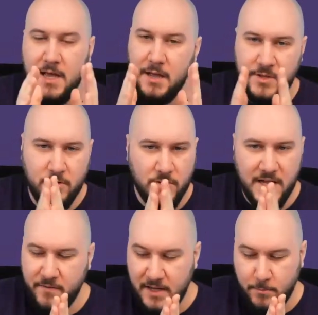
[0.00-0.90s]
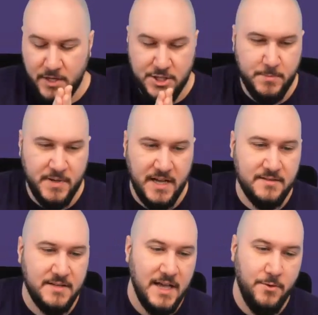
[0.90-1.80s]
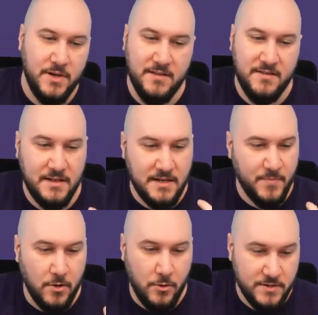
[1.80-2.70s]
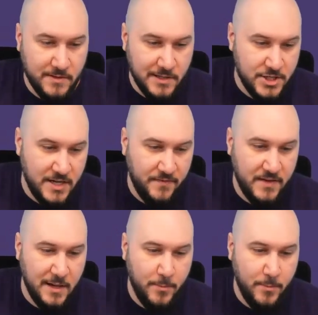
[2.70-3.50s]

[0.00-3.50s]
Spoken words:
We don't have that much space. You can set up the horizontal shaft gap